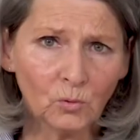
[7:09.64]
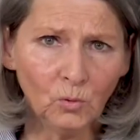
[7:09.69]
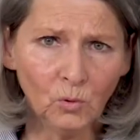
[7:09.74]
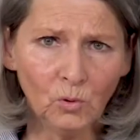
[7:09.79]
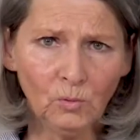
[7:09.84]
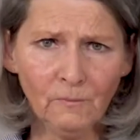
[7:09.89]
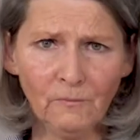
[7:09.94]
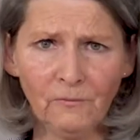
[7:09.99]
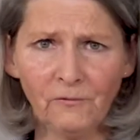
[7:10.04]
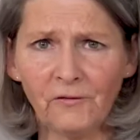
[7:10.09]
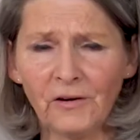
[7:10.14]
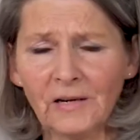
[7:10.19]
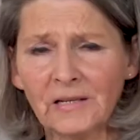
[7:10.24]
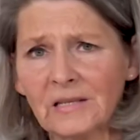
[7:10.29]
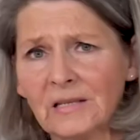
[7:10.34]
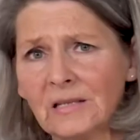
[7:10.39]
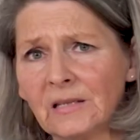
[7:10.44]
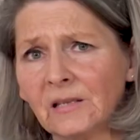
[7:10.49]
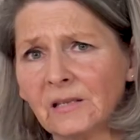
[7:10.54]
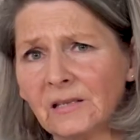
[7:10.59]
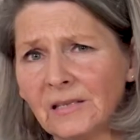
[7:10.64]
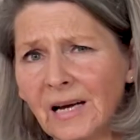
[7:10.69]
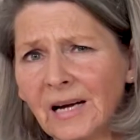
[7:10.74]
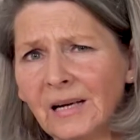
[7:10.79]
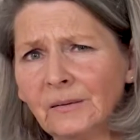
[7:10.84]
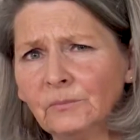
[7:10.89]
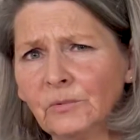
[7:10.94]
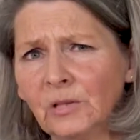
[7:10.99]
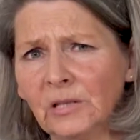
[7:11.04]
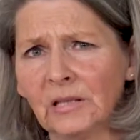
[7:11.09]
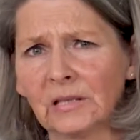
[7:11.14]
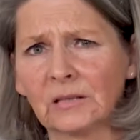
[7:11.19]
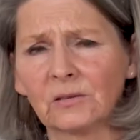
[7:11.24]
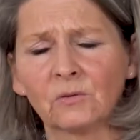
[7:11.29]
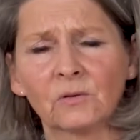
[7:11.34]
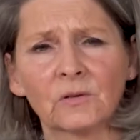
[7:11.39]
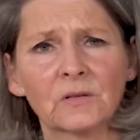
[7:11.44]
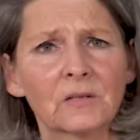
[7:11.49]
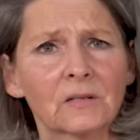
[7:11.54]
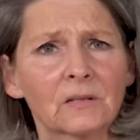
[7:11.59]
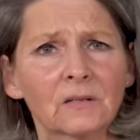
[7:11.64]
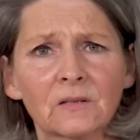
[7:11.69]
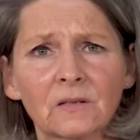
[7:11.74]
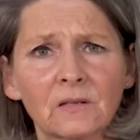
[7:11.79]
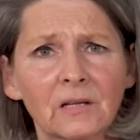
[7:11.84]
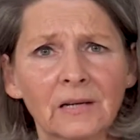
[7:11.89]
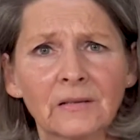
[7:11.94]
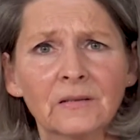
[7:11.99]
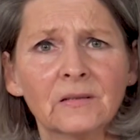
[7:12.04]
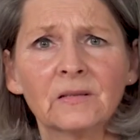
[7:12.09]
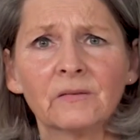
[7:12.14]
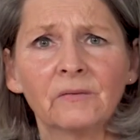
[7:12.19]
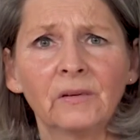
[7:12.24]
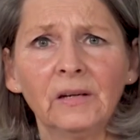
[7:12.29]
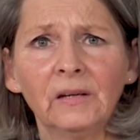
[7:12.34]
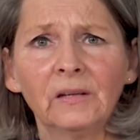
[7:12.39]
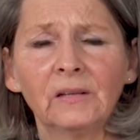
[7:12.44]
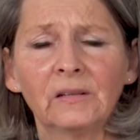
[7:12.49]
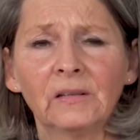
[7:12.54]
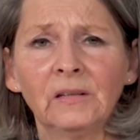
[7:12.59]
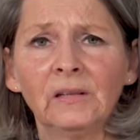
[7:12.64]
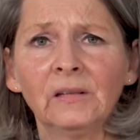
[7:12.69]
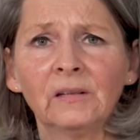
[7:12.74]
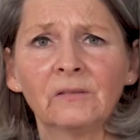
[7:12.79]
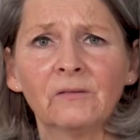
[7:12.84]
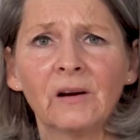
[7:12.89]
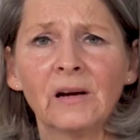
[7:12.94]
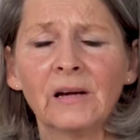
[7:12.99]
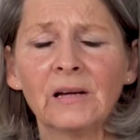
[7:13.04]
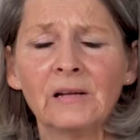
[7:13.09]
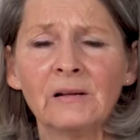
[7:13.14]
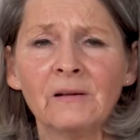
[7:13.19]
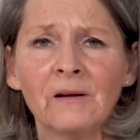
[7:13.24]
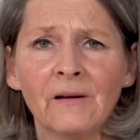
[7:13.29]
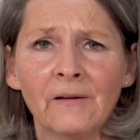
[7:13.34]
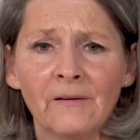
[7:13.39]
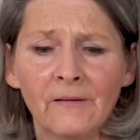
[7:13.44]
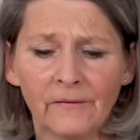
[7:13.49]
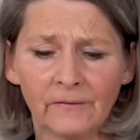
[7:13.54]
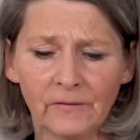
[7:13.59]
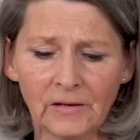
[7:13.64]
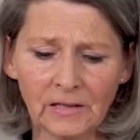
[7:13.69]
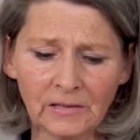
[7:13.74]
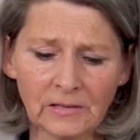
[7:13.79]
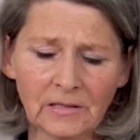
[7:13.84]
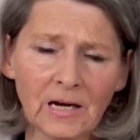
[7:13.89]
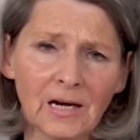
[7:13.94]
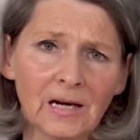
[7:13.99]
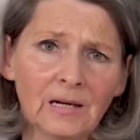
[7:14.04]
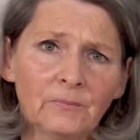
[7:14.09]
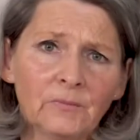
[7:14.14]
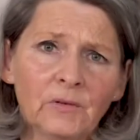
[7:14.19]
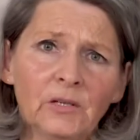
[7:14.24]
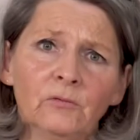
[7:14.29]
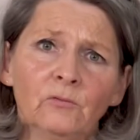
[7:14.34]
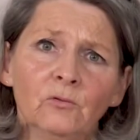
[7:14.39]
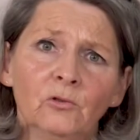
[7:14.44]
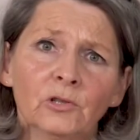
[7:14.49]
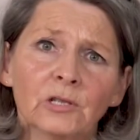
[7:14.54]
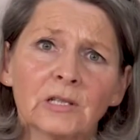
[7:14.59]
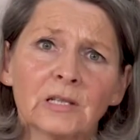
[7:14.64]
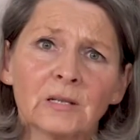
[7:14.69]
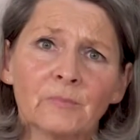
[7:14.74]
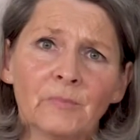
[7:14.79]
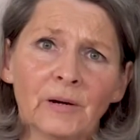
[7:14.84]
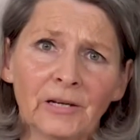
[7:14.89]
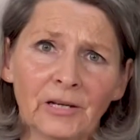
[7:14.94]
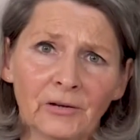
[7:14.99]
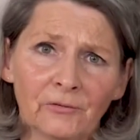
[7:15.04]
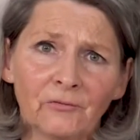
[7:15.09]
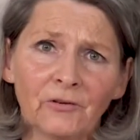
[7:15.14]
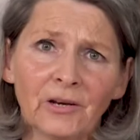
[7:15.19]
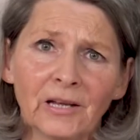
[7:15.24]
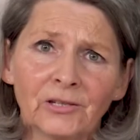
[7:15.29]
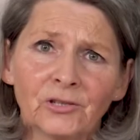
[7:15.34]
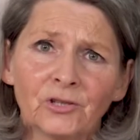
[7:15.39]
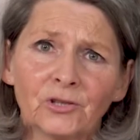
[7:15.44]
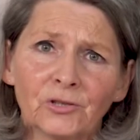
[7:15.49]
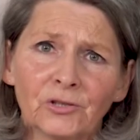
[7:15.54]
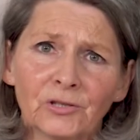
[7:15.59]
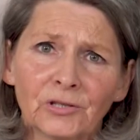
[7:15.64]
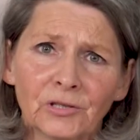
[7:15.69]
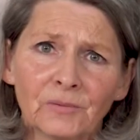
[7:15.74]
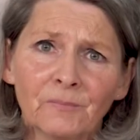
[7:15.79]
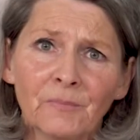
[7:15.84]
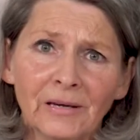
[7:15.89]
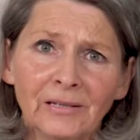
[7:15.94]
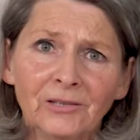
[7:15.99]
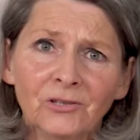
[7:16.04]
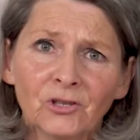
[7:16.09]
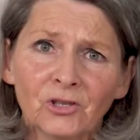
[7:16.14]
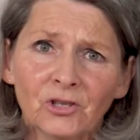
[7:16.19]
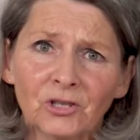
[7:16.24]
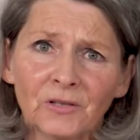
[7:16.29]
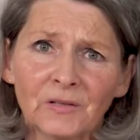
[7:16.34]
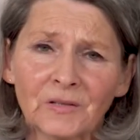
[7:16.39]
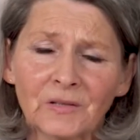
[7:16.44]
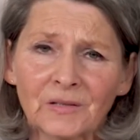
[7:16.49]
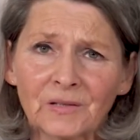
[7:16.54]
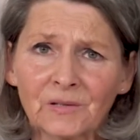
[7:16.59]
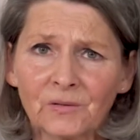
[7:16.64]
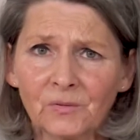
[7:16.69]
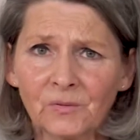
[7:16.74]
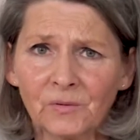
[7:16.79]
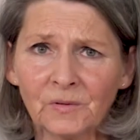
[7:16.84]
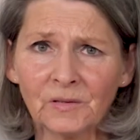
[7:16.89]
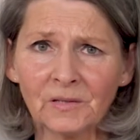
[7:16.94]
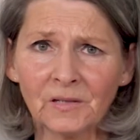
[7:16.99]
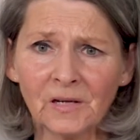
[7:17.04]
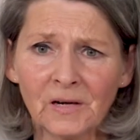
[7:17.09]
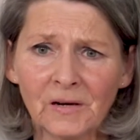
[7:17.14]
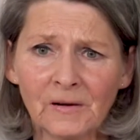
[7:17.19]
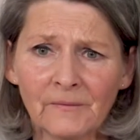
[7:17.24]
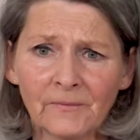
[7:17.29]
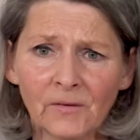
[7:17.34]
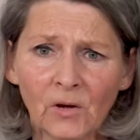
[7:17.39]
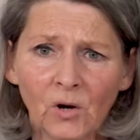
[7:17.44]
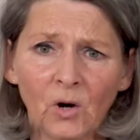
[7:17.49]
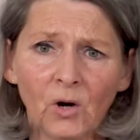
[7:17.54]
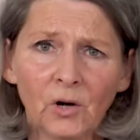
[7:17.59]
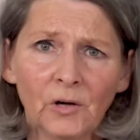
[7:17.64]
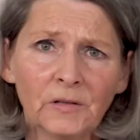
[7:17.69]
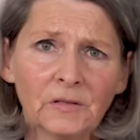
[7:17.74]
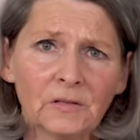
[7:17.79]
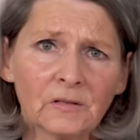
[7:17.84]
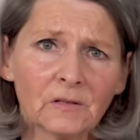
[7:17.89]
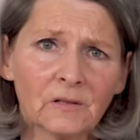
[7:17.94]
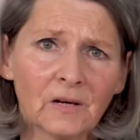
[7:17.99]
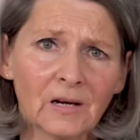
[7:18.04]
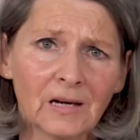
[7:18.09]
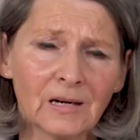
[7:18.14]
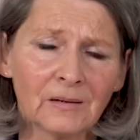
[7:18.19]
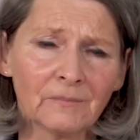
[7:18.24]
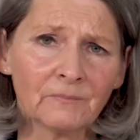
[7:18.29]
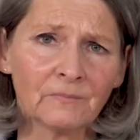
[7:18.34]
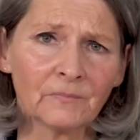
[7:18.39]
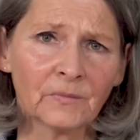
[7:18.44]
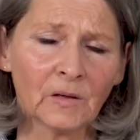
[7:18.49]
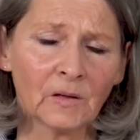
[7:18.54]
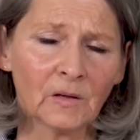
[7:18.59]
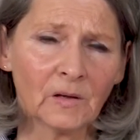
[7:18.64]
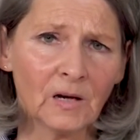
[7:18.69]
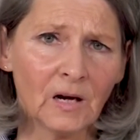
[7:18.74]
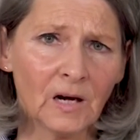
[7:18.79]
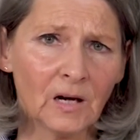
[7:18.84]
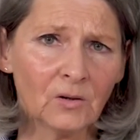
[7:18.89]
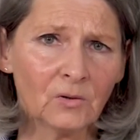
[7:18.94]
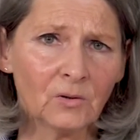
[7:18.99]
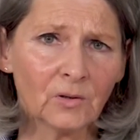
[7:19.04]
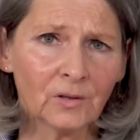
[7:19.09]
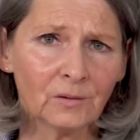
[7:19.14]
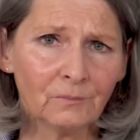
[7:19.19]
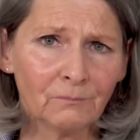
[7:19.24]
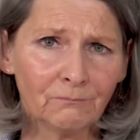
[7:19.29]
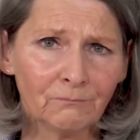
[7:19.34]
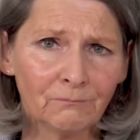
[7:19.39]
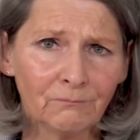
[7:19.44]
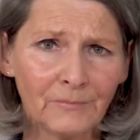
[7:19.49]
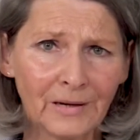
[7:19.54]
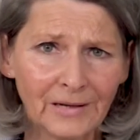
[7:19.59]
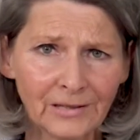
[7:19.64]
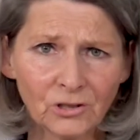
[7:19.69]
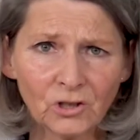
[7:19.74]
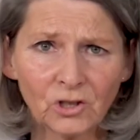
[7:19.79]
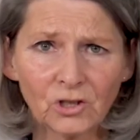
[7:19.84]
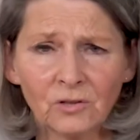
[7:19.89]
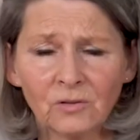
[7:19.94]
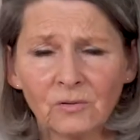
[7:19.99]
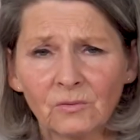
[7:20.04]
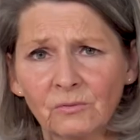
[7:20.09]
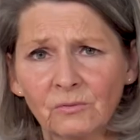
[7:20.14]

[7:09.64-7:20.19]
But a comprehensive intestinal diagnosis is very important because the gut is the root of the human plant. And today people, and especially young people,